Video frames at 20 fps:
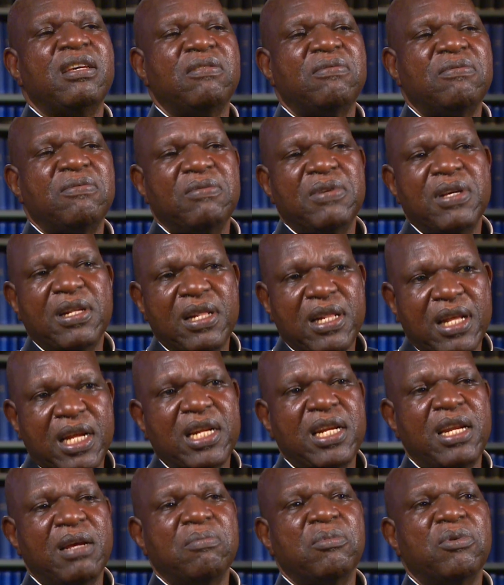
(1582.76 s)
if we
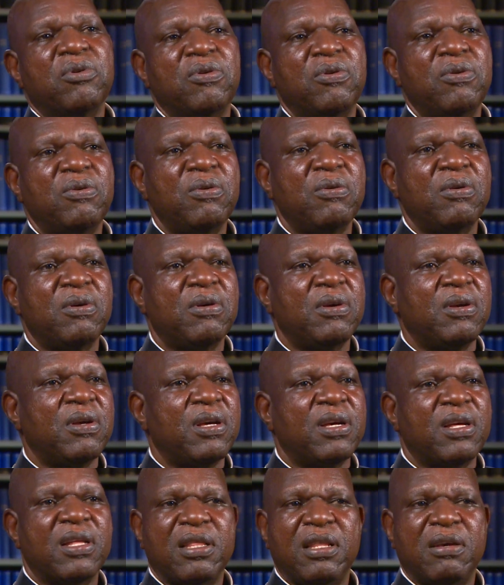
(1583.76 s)
let them go,
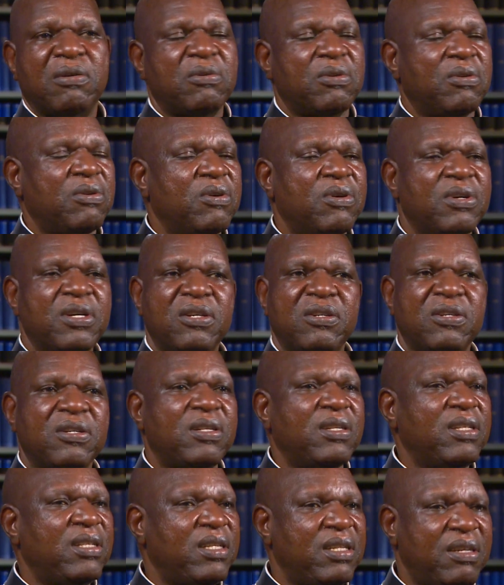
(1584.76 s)
they could go into
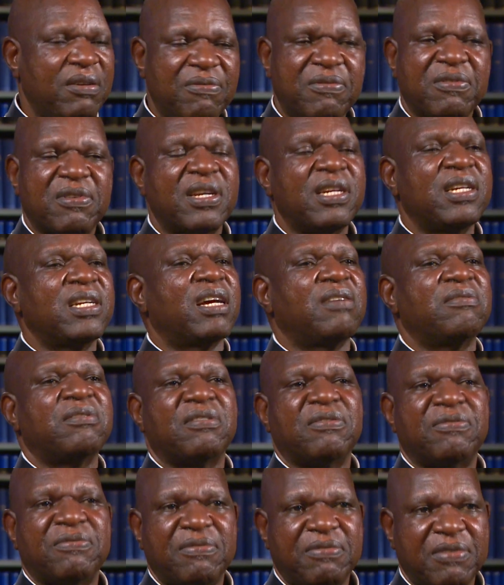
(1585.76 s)
different type
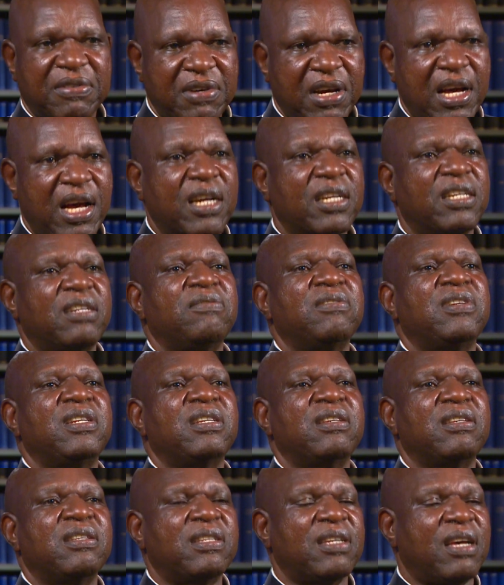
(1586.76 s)
of
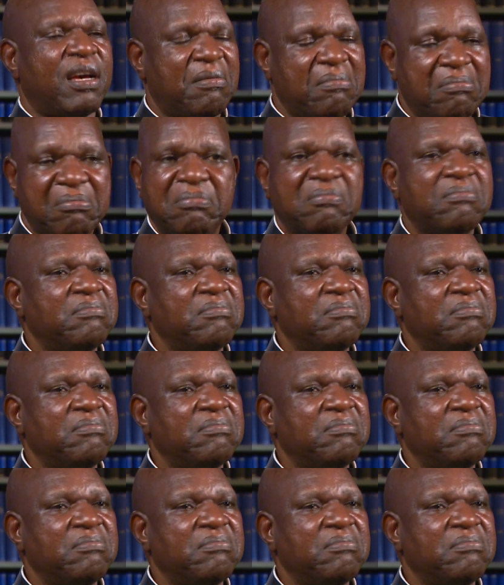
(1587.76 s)
activities and